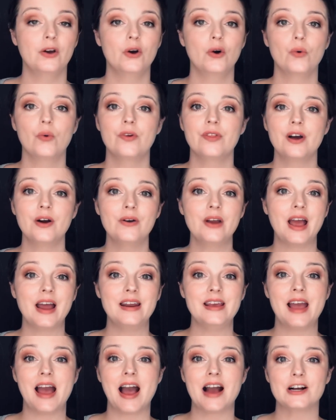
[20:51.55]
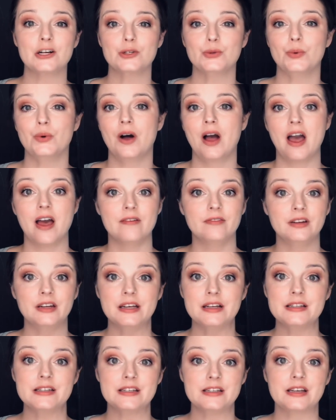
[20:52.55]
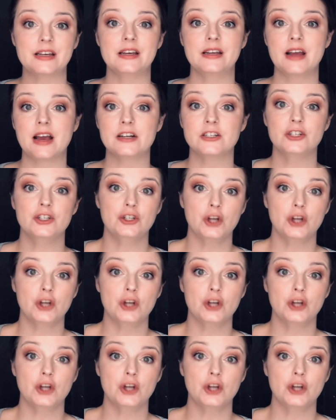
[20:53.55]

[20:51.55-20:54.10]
Without any actual evidence to connect